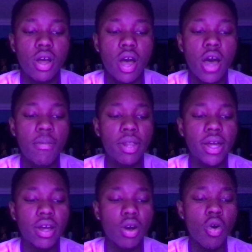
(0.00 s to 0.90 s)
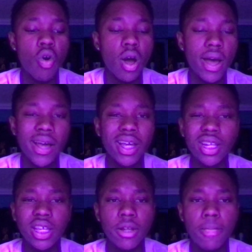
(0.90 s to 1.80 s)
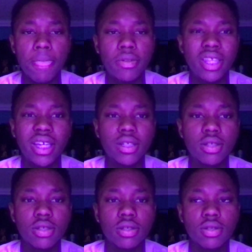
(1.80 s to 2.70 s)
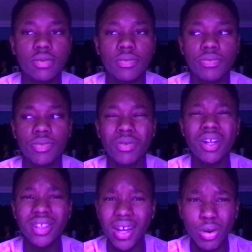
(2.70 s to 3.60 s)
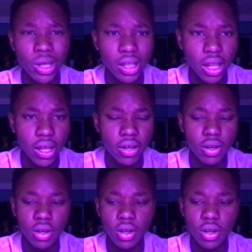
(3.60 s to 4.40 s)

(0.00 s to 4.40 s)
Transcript: I'd be like, oh, I, I can eat this. I'm not saying I don't eat like,